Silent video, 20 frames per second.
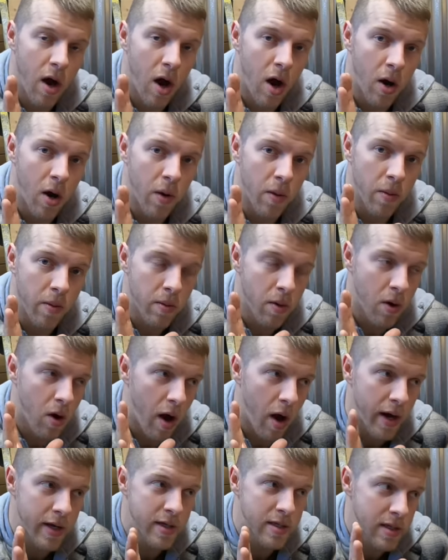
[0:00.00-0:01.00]
are
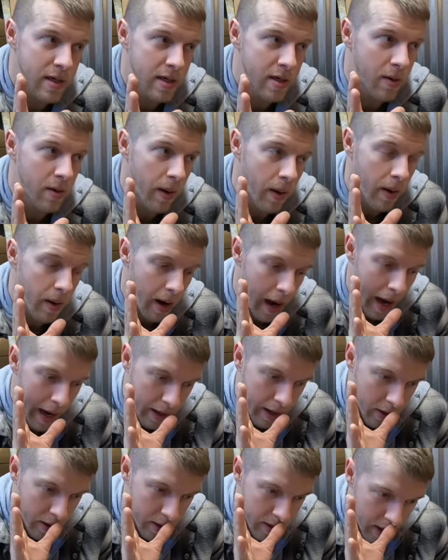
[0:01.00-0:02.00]
honestly I
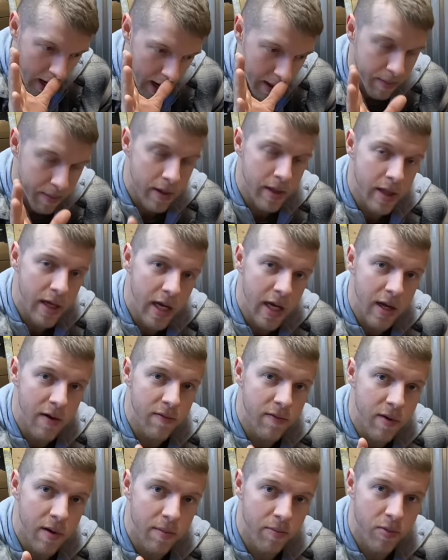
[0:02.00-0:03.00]
could not
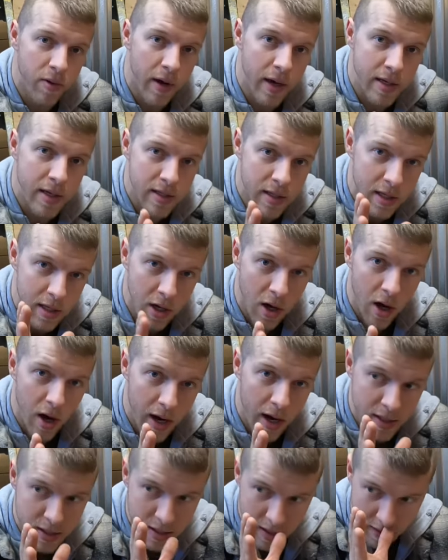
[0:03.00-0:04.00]
believe the price, the
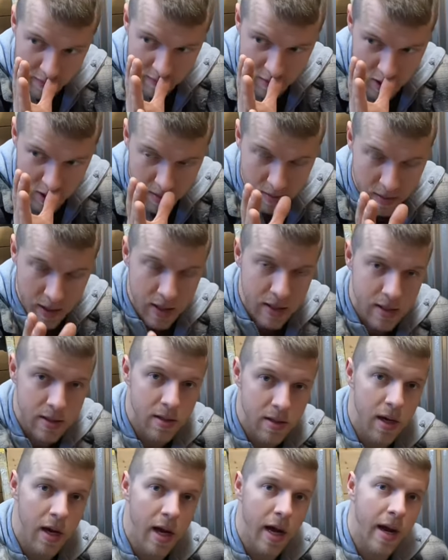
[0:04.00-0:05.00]
cost of
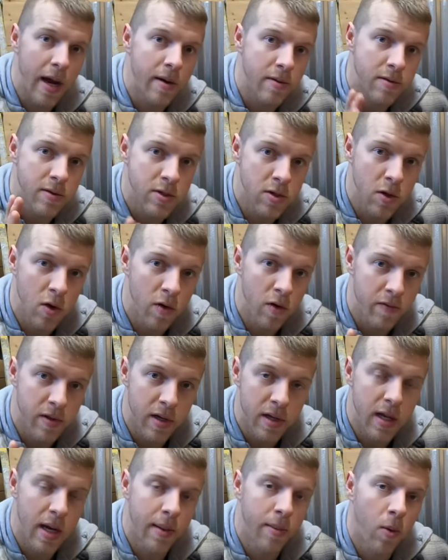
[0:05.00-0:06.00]
chimneys, uh, stove,
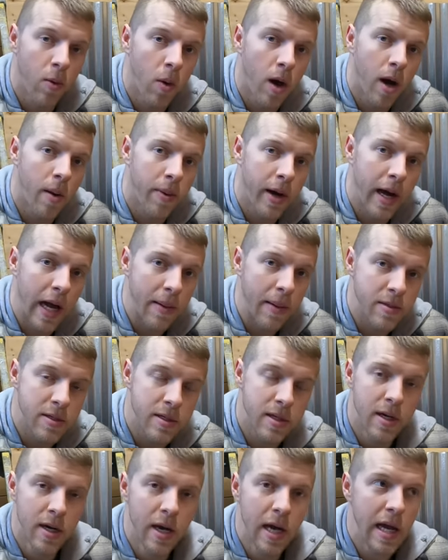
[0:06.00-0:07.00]
the double wall pipes.
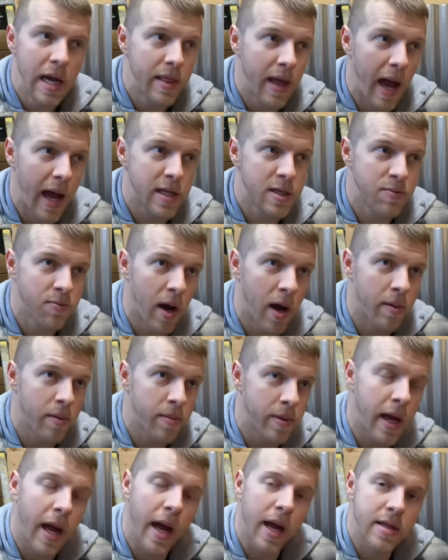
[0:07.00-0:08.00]
That's
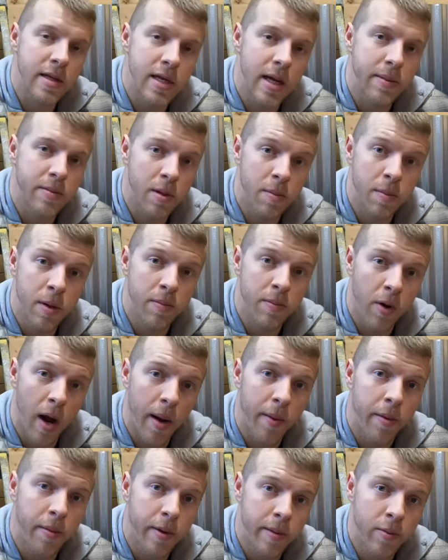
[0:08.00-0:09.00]
probably adds up to be
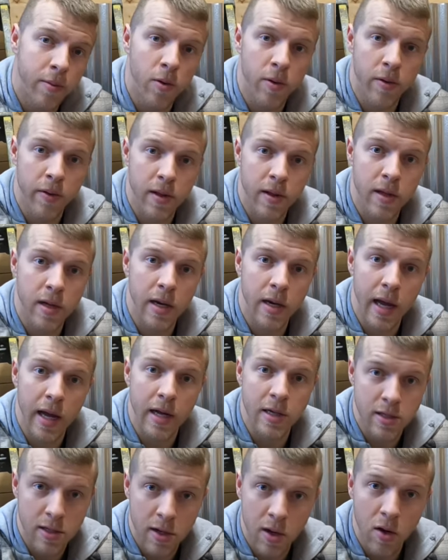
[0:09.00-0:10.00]
probably more than the
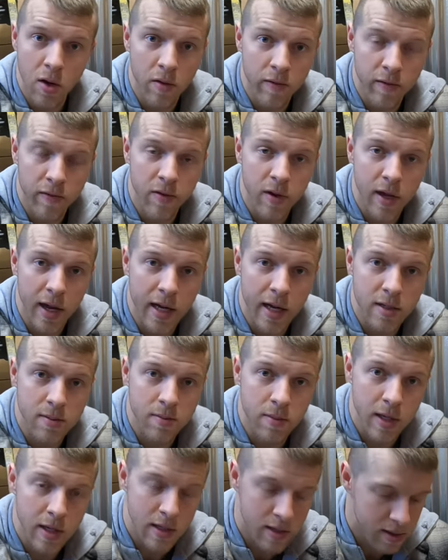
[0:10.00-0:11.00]
dang stove, if you ask
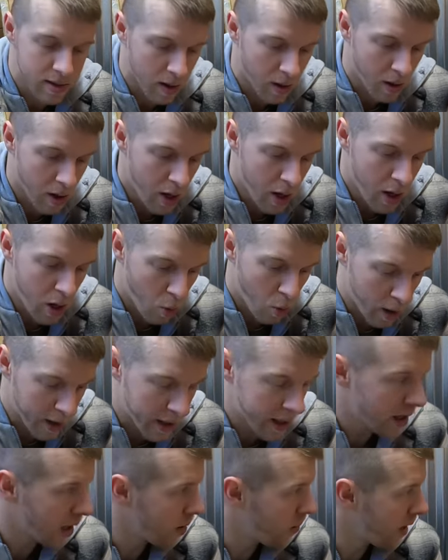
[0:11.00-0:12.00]
me. So
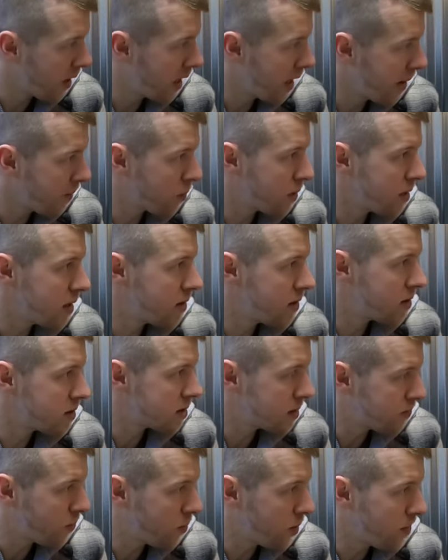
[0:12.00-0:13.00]
working our way up, we did the
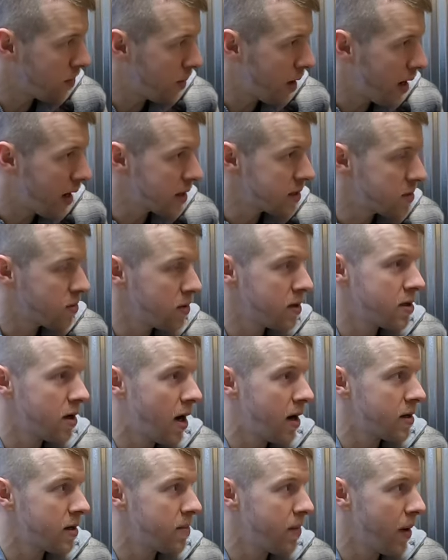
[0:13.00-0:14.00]
support box. We
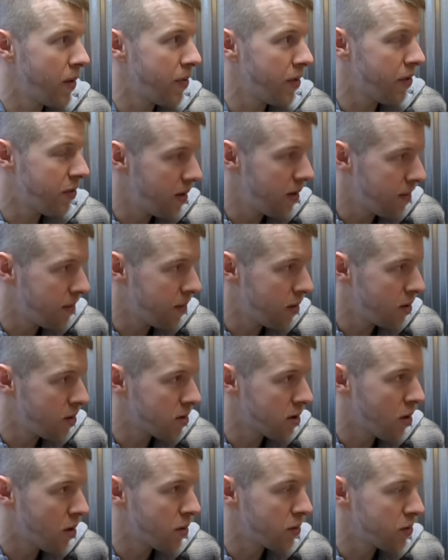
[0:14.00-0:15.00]
talked about the thimble
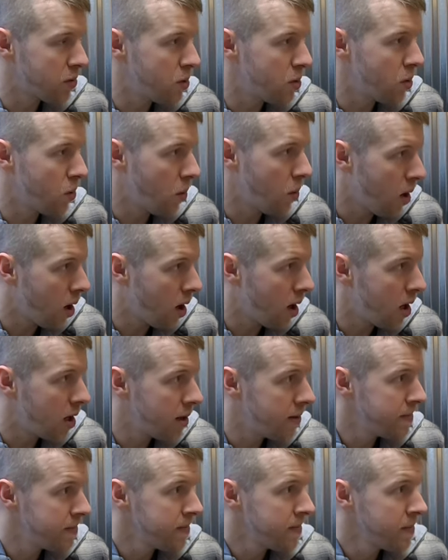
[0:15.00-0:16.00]
going through the
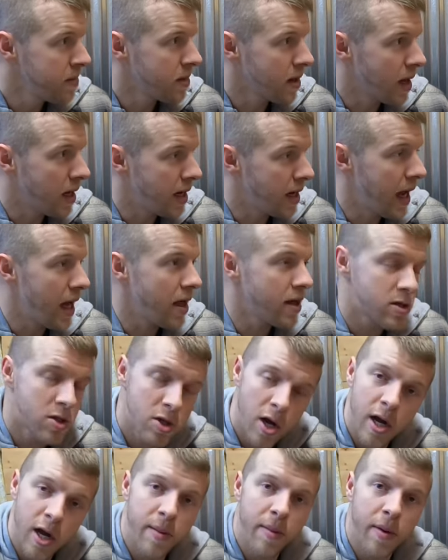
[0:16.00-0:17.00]
wall. And now let's
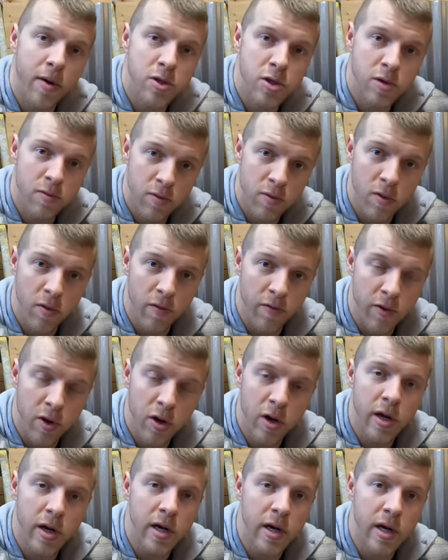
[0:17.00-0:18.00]
talk about your roof.
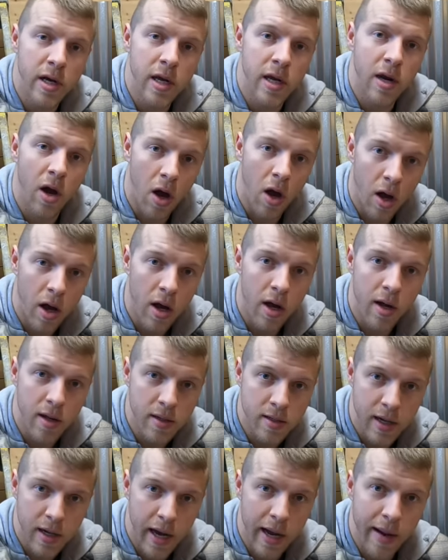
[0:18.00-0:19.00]
You're going to need all
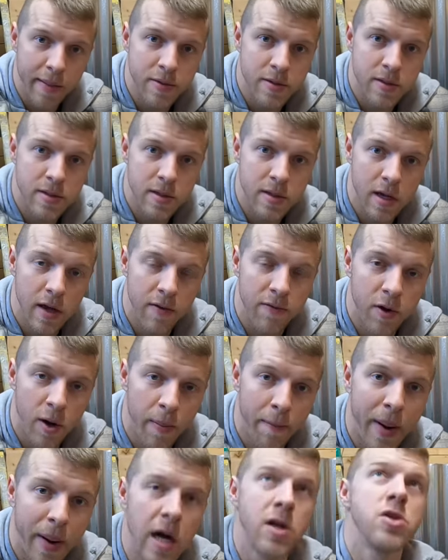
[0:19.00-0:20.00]
types. If
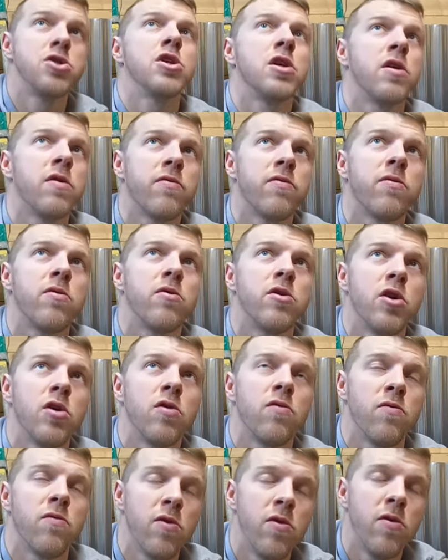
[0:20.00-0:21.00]
you're punching through
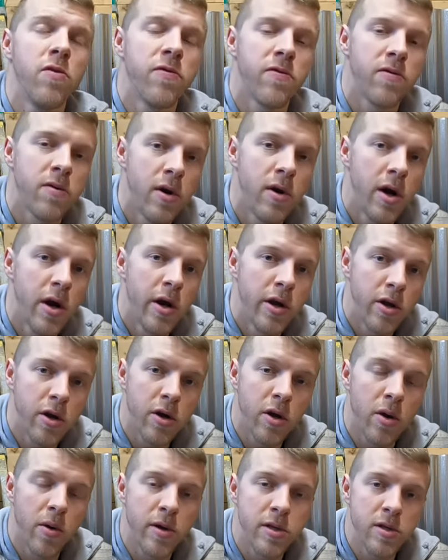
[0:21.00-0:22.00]
your roof, you're
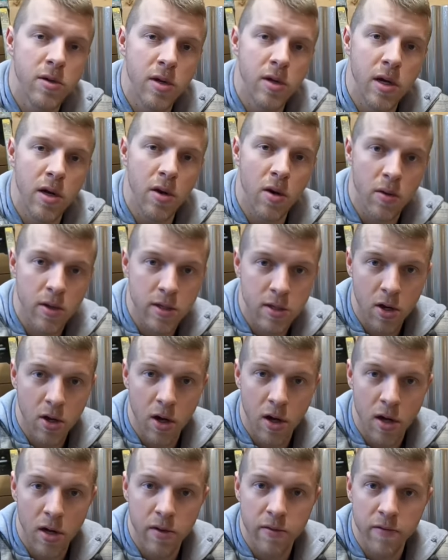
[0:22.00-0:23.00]
going to need what's
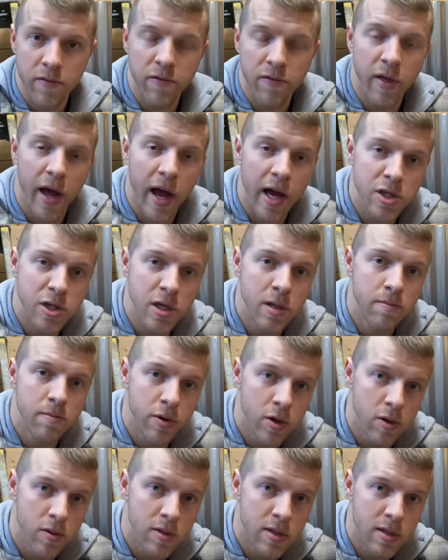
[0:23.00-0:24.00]
called flashing
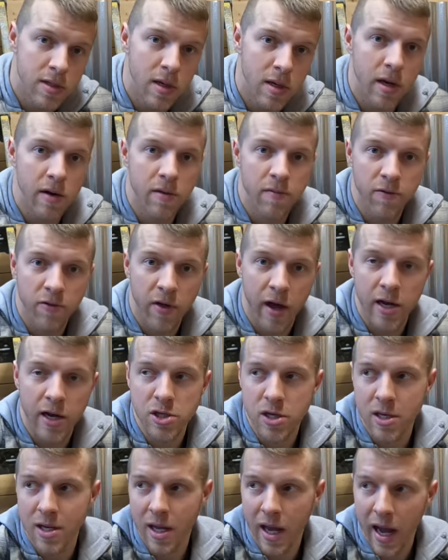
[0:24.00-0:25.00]
boots and
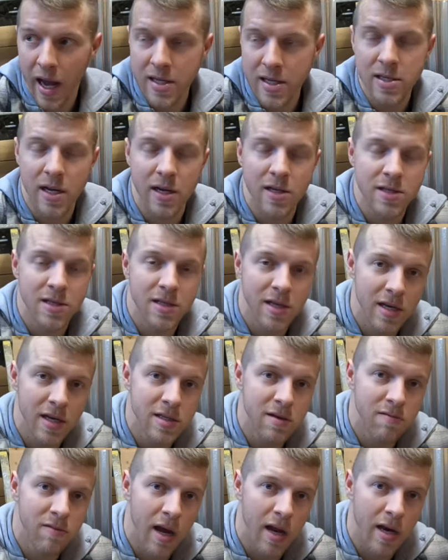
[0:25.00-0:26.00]
flashing gaskets,
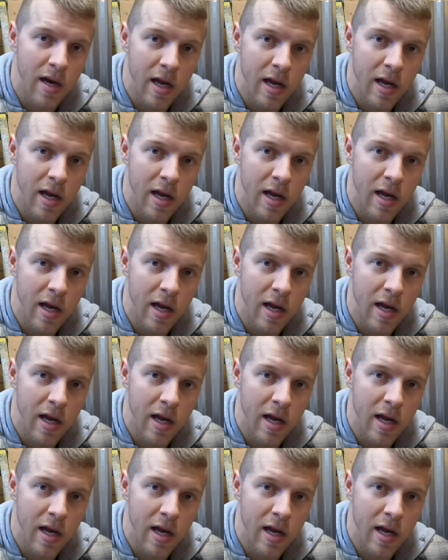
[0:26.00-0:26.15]
things of that